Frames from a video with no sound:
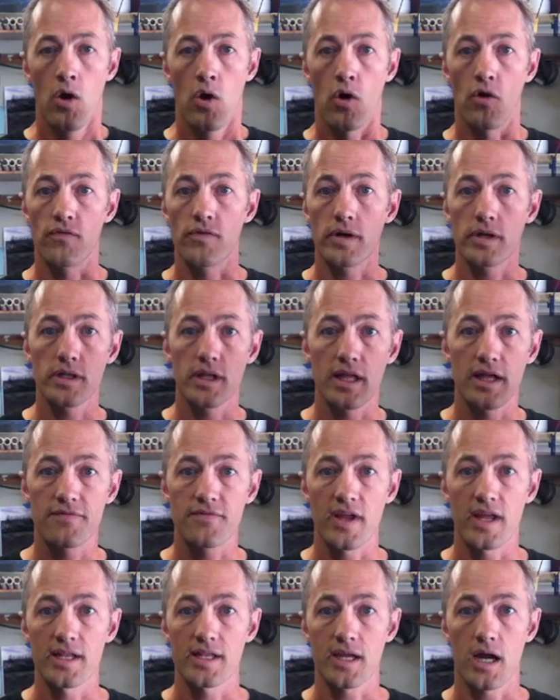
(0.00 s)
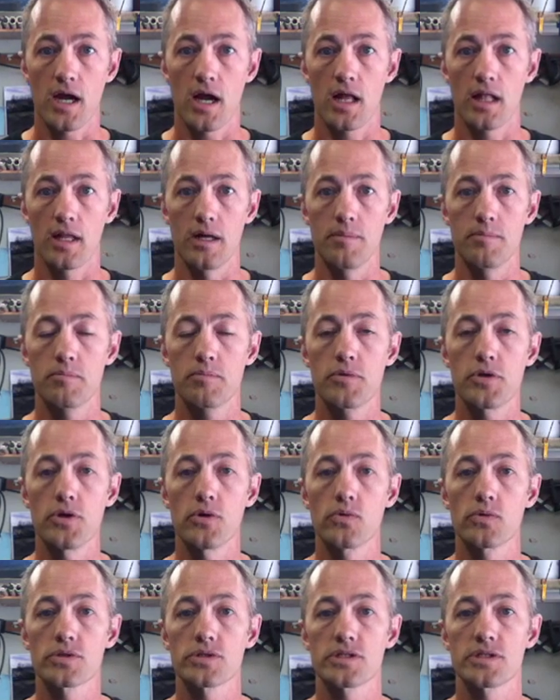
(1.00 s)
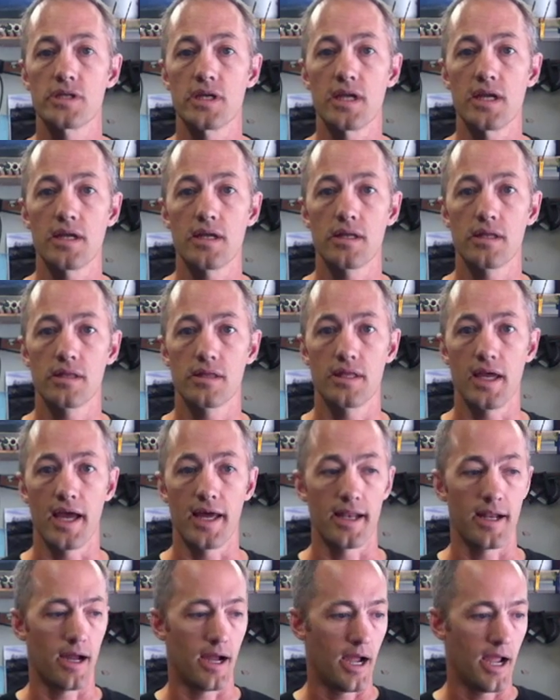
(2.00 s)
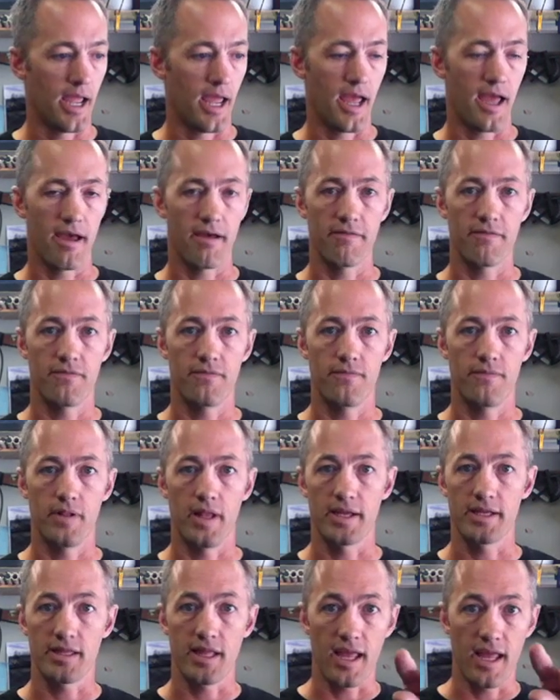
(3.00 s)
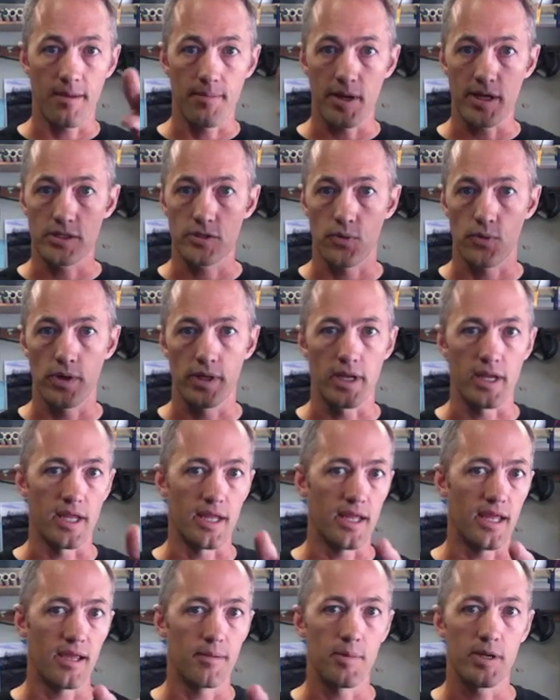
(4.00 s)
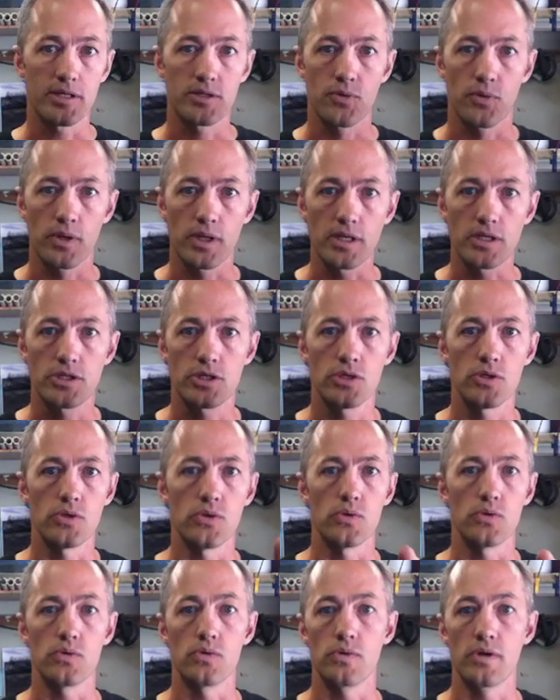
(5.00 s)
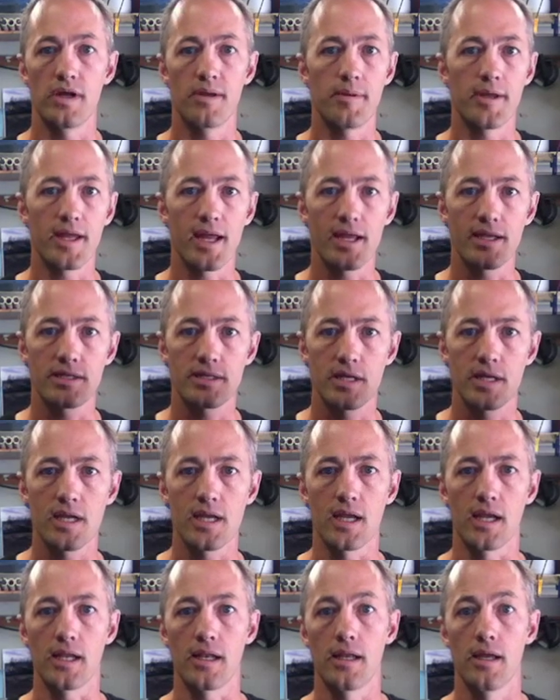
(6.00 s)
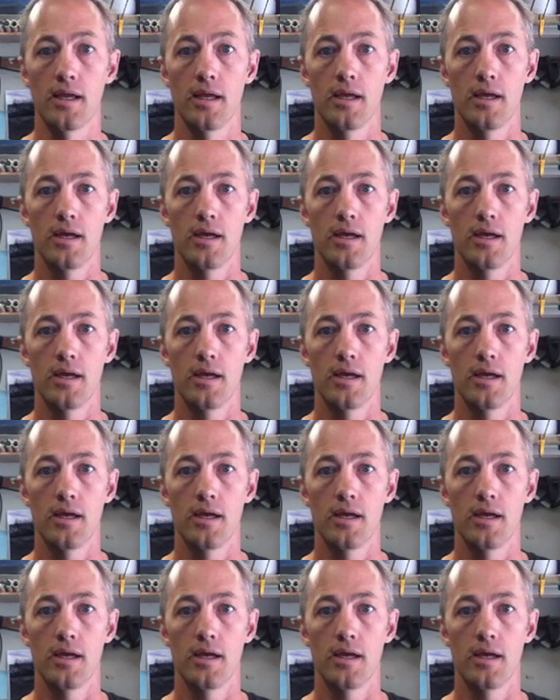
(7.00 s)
Over on the left-hand column, you will see that I have like the MA20, MA22, MA18,